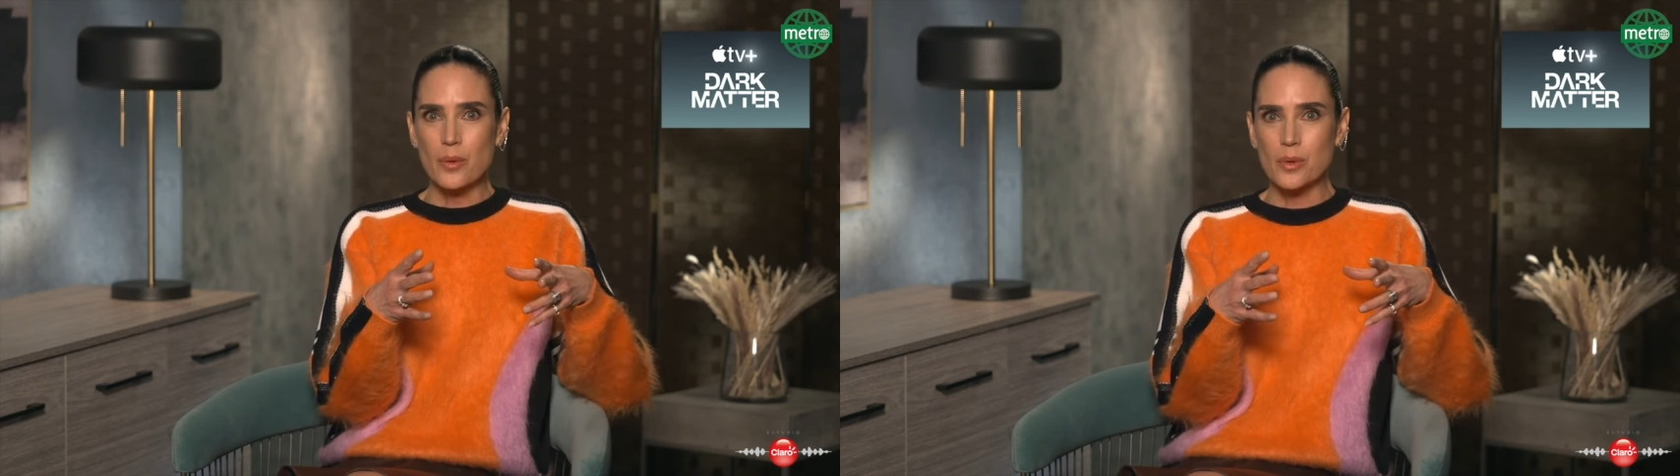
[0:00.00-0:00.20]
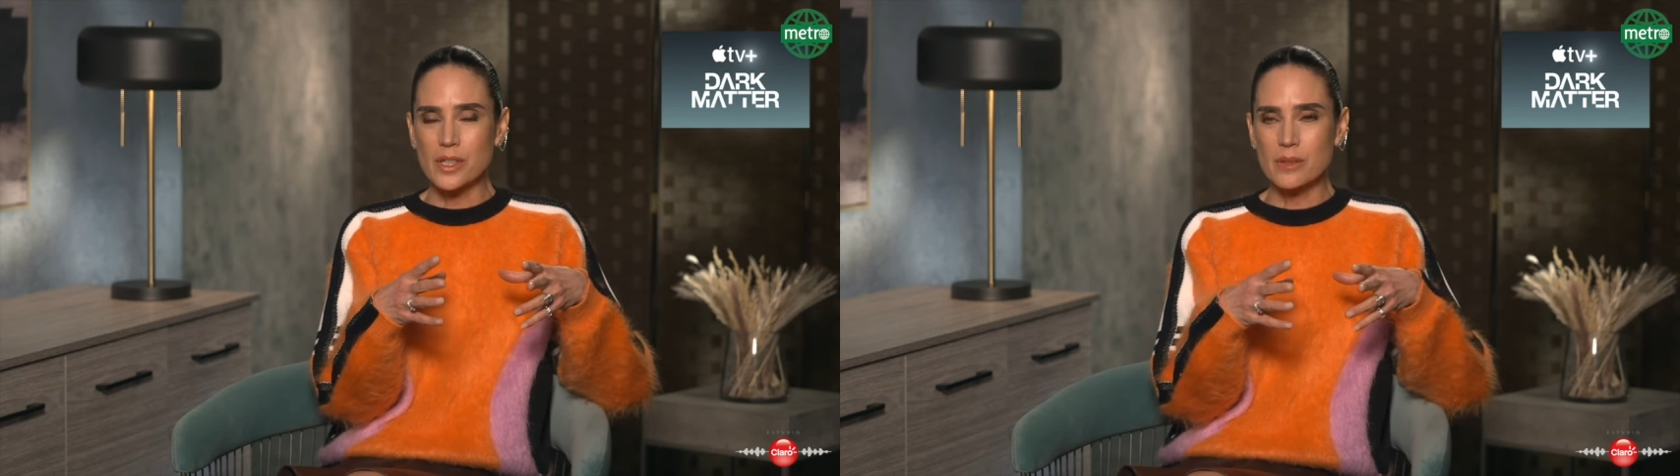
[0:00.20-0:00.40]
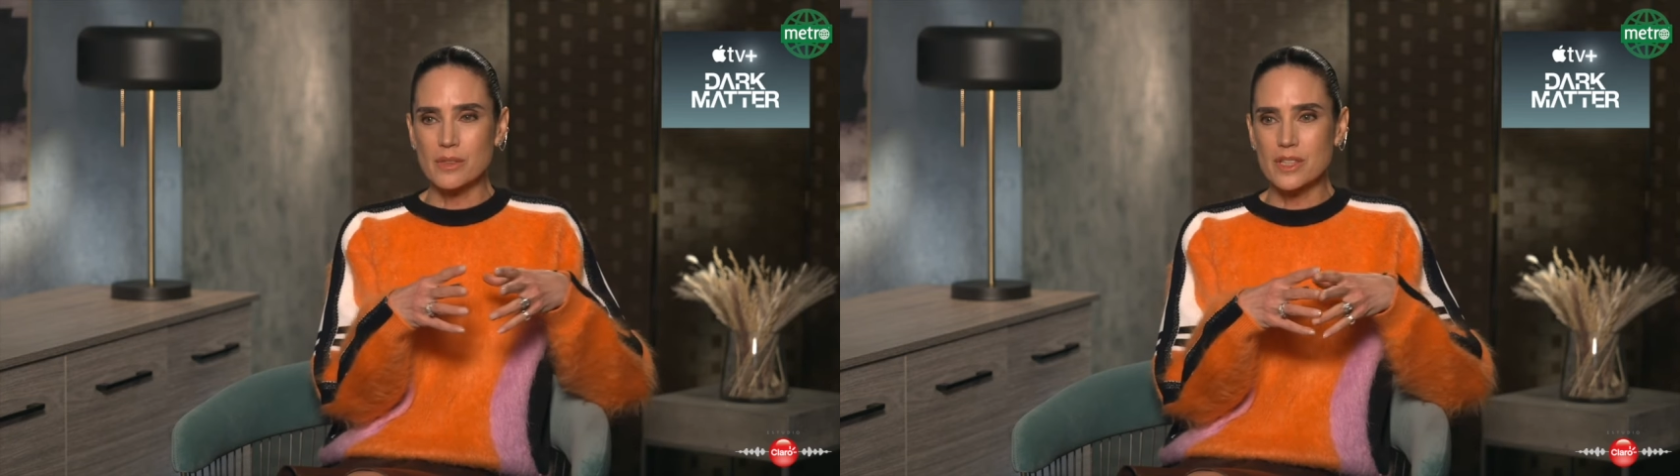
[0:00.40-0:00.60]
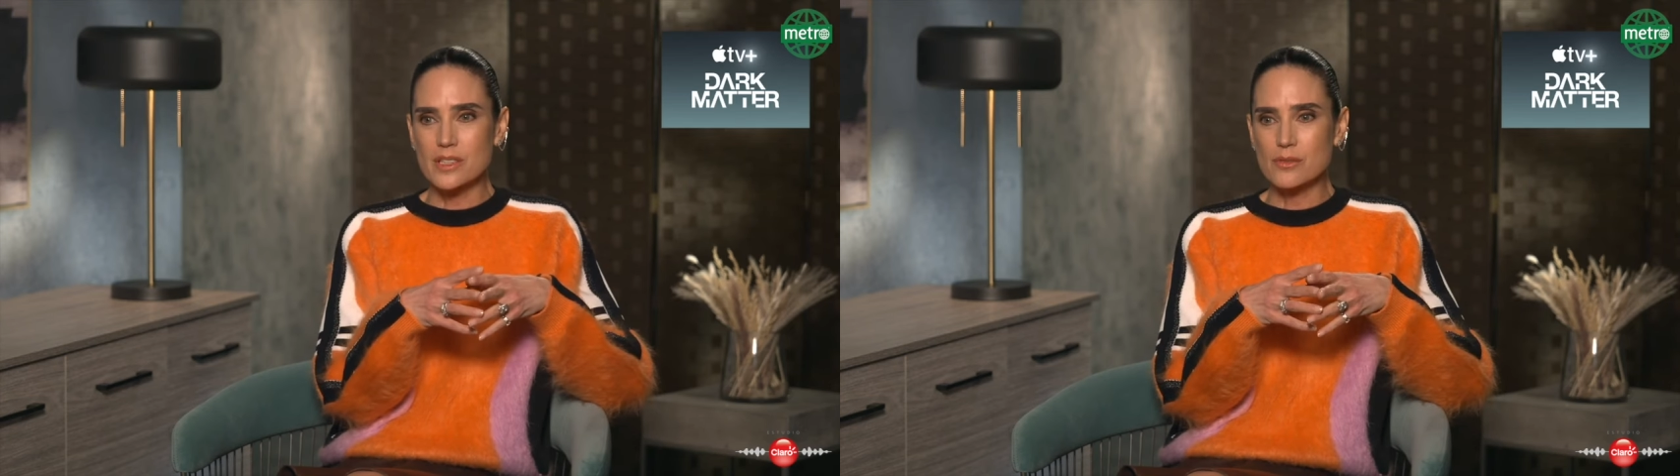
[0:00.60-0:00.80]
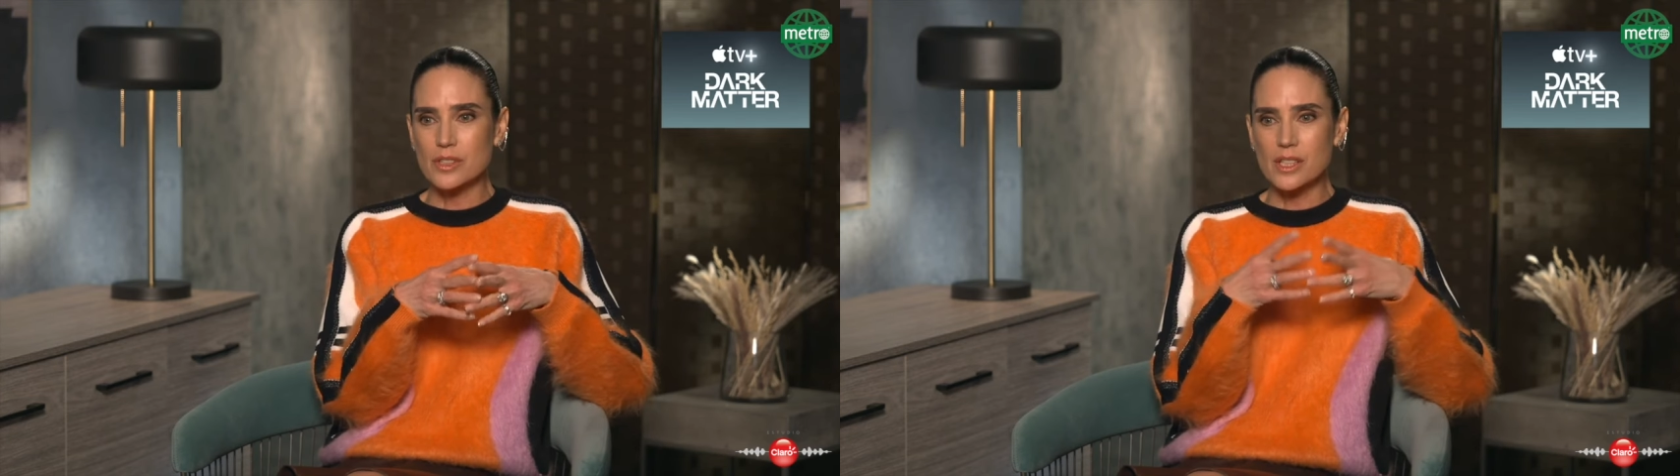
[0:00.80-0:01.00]
working with
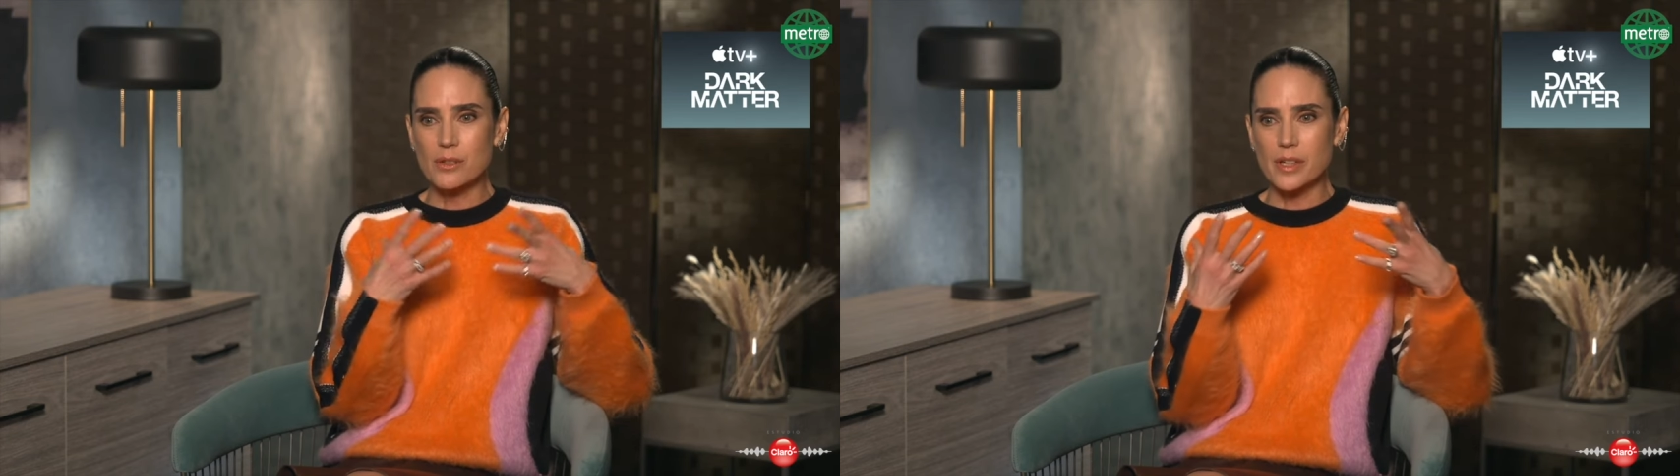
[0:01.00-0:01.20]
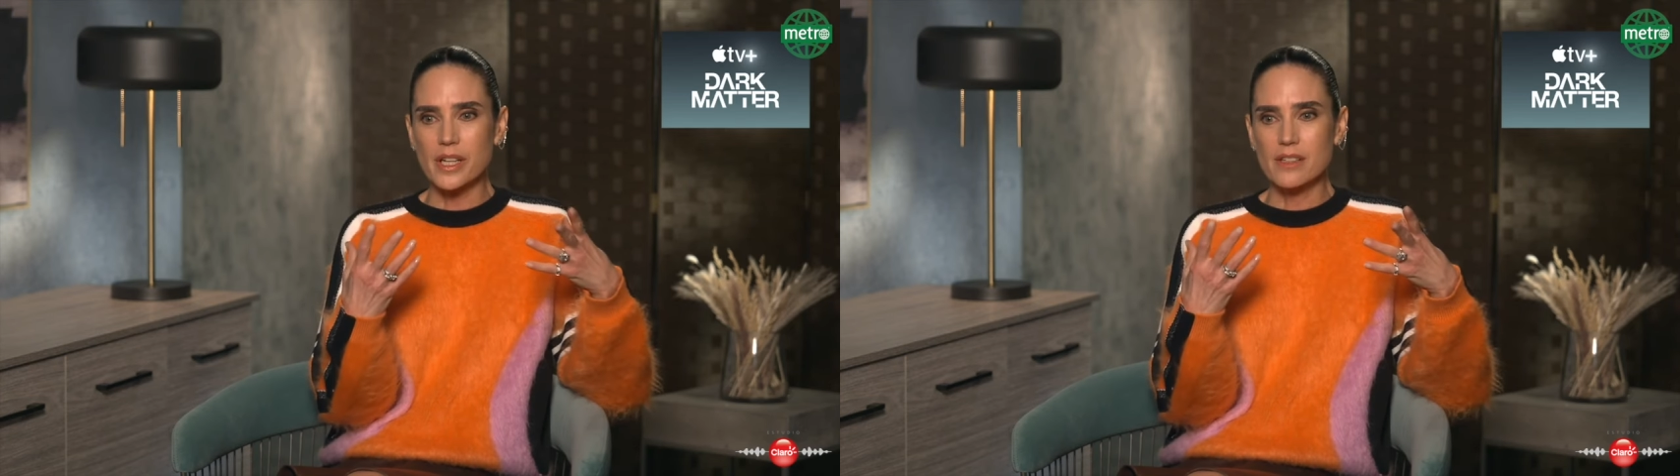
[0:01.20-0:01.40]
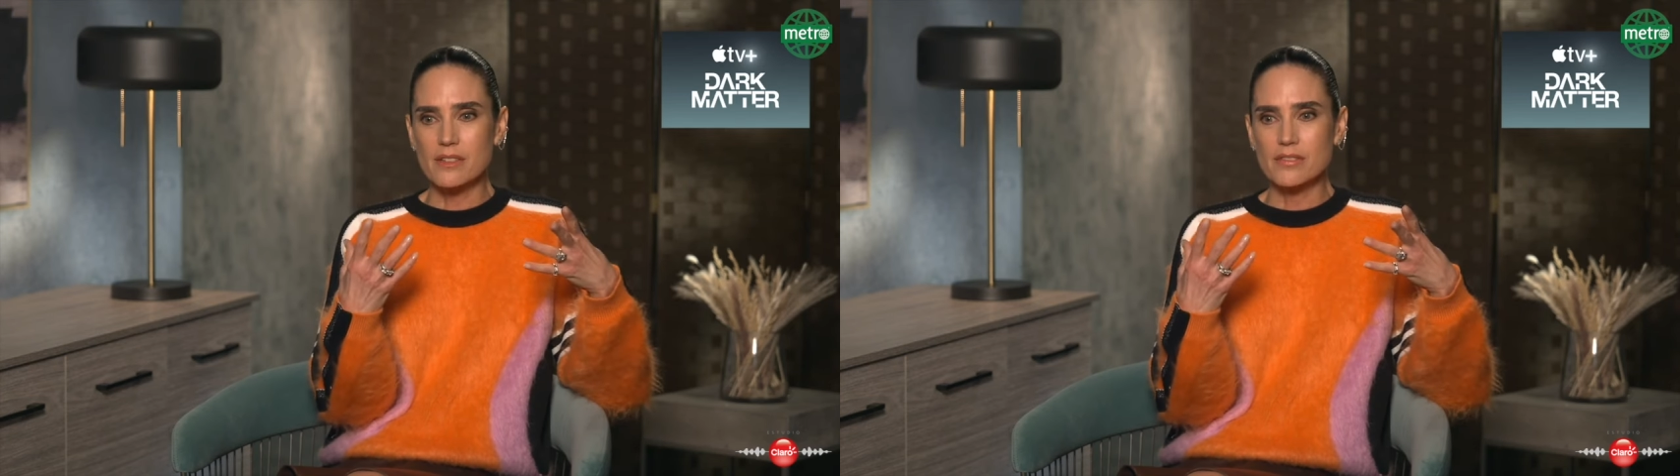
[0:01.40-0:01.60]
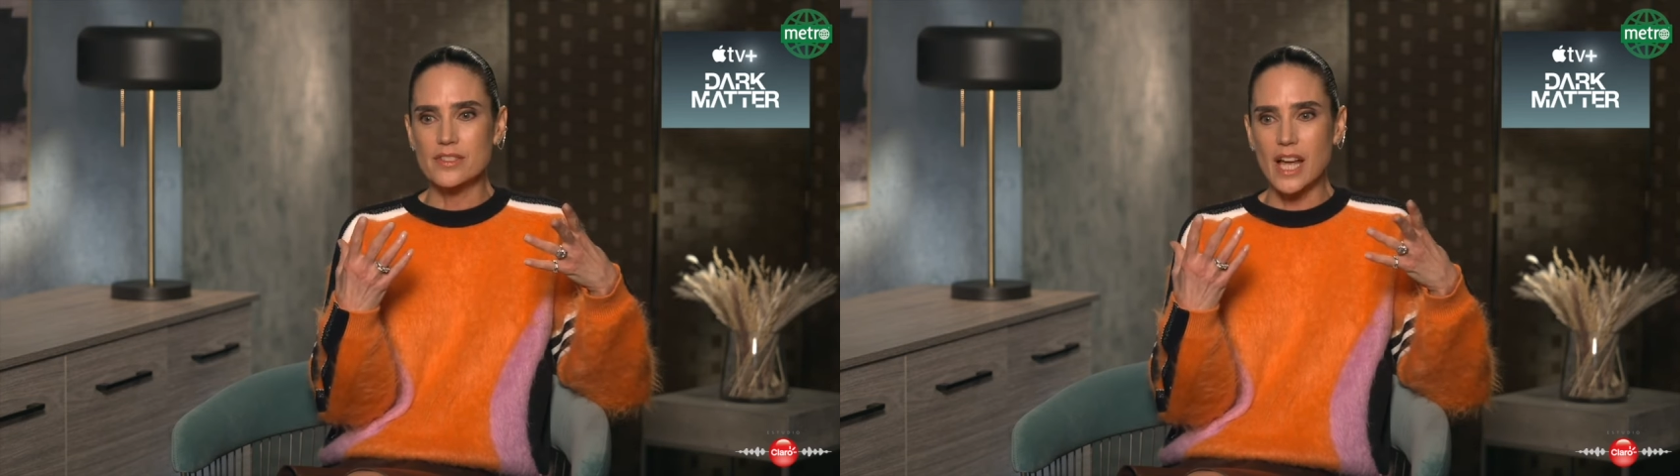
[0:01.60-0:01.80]
these really creative,